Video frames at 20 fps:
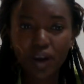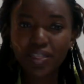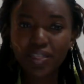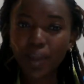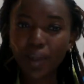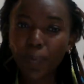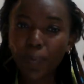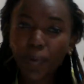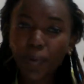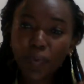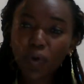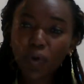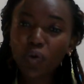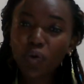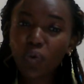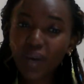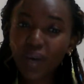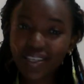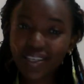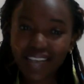the people
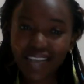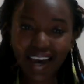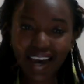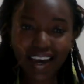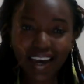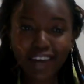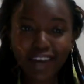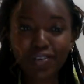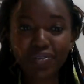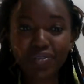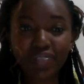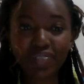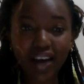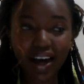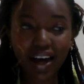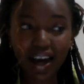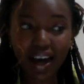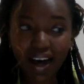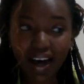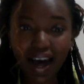who went ahead of
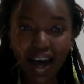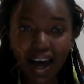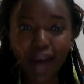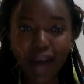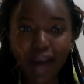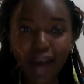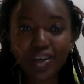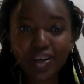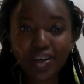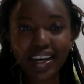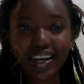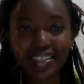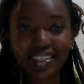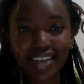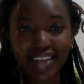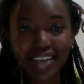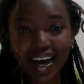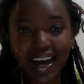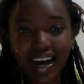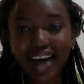her are looking at
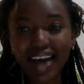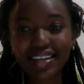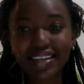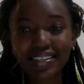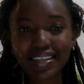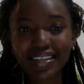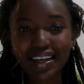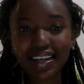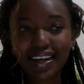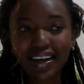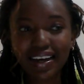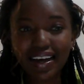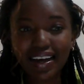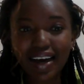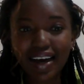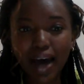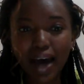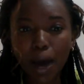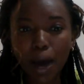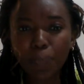her as
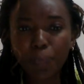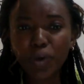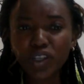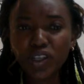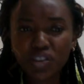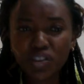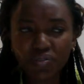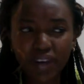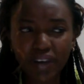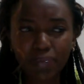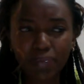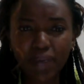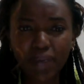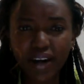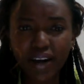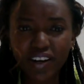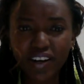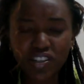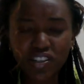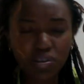a point of
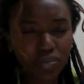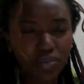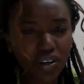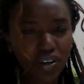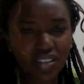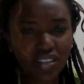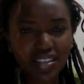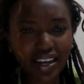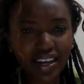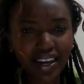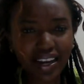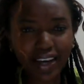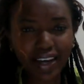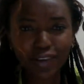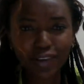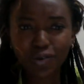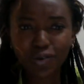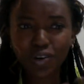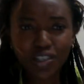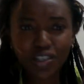admiration, because they're
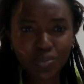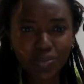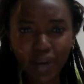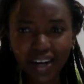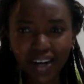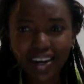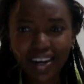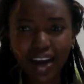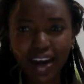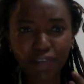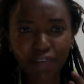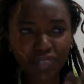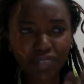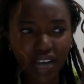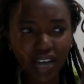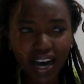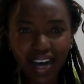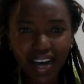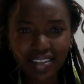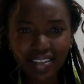like, you got married after
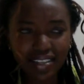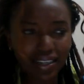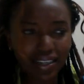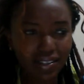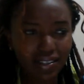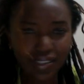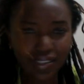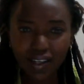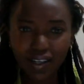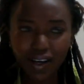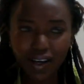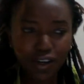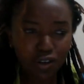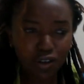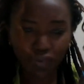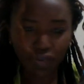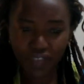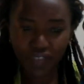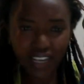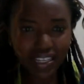us, and
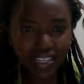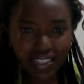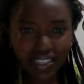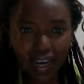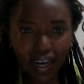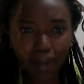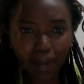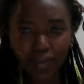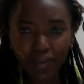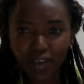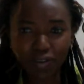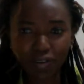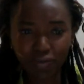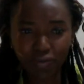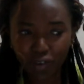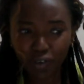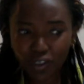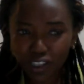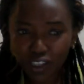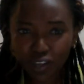you've just come in,
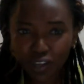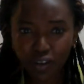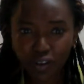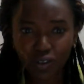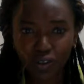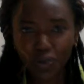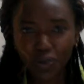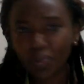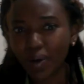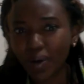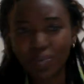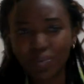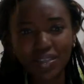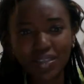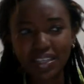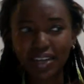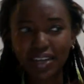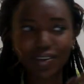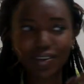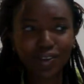you've gotten your 2
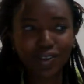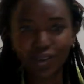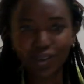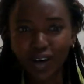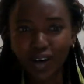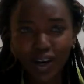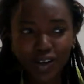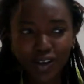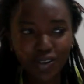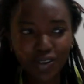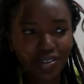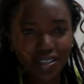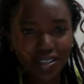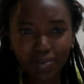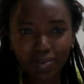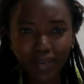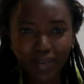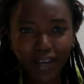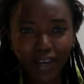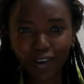babies, and you
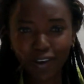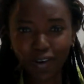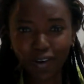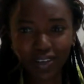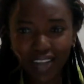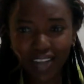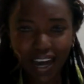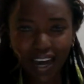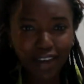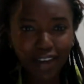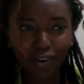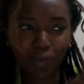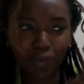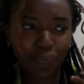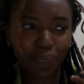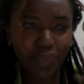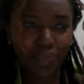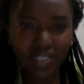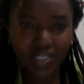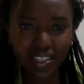seem like you're done, your
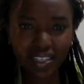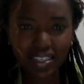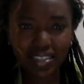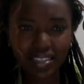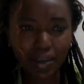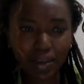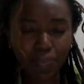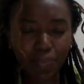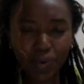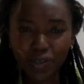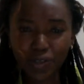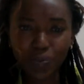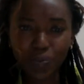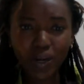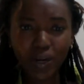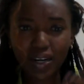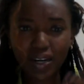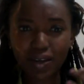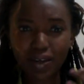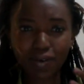businesses are
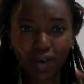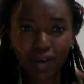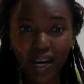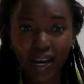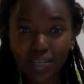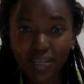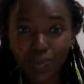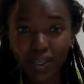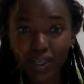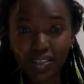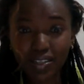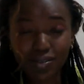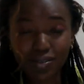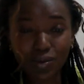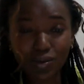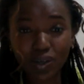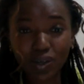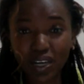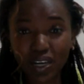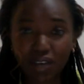prospering, your husband is
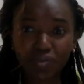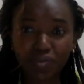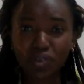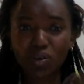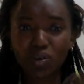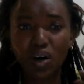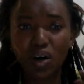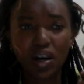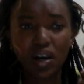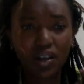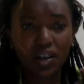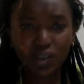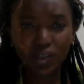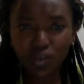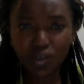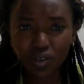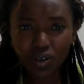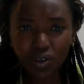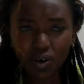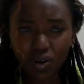so in love with you,
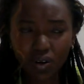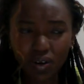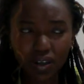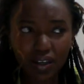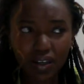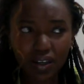you know?